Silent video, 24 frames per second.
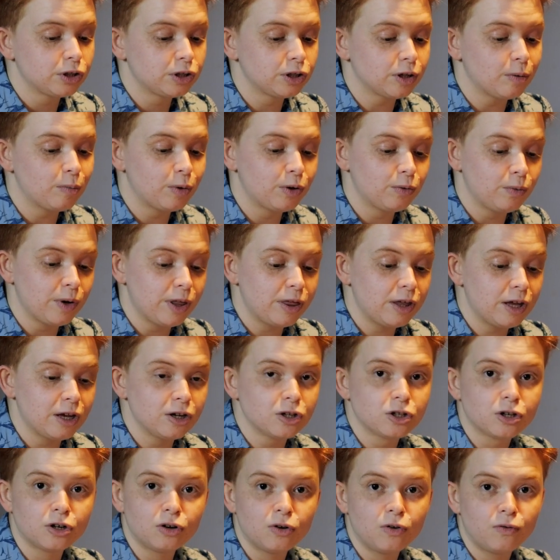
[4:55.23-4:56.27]
Someone with
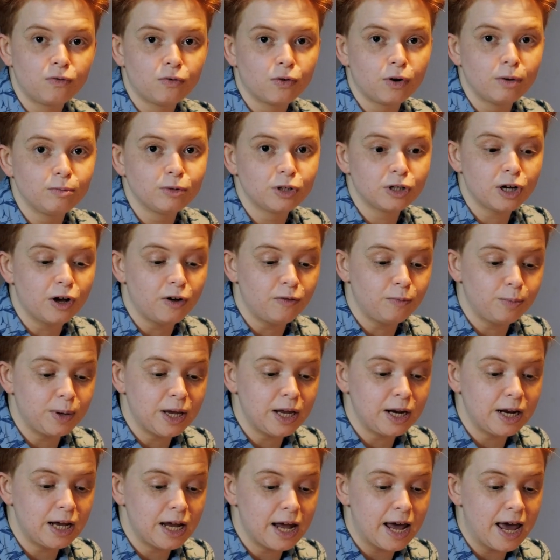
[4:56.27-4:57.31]
internal forms of
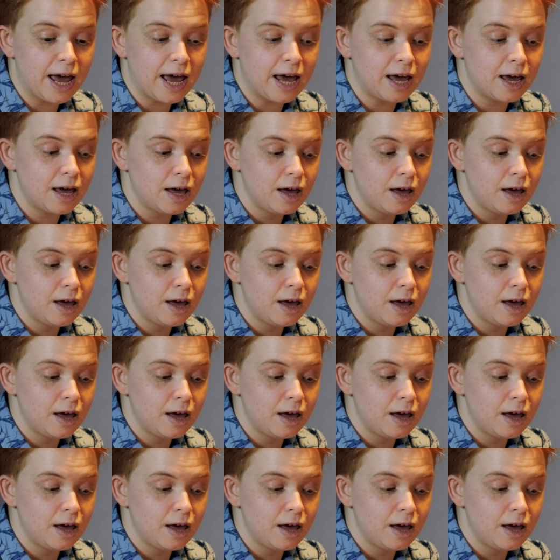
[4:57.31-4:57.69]
PDA